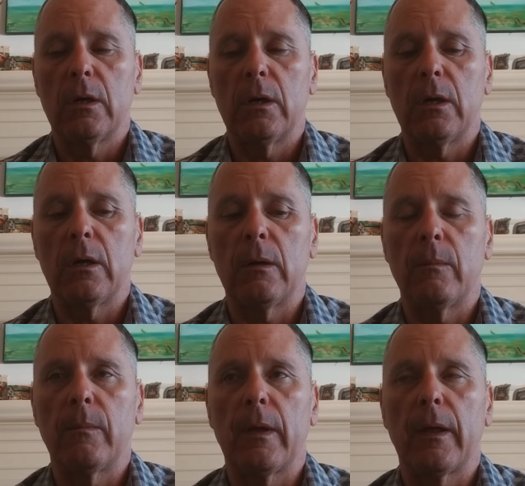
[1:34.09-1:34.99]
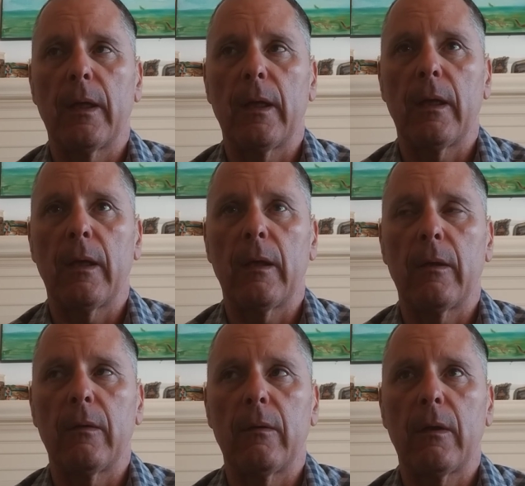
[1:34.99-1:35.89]

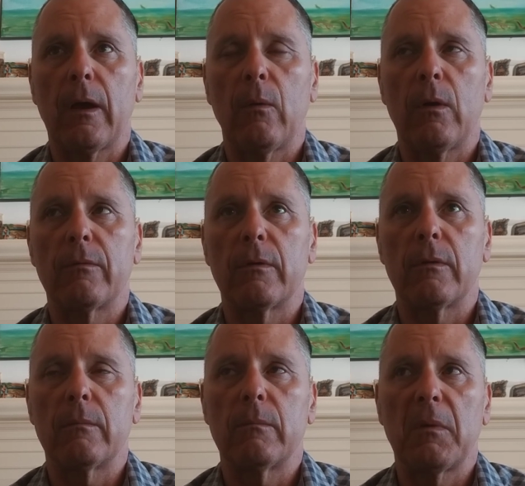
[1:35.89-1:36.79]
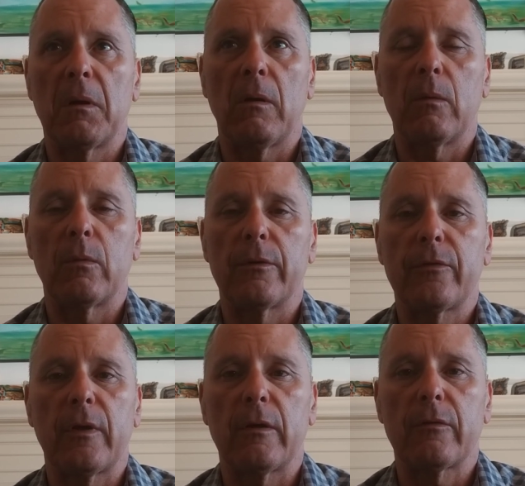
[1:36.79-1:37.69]
And however, I wouldn't
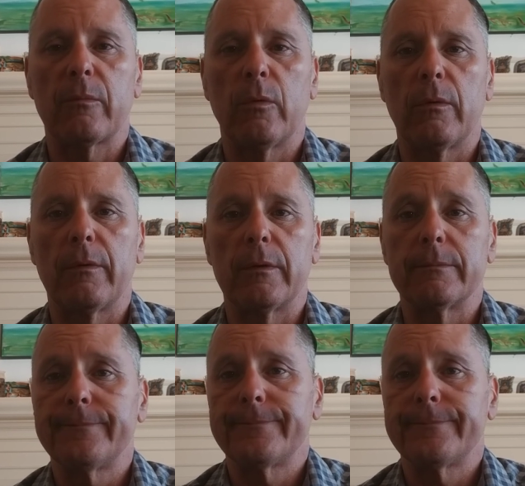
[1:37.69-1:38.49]
say it's more than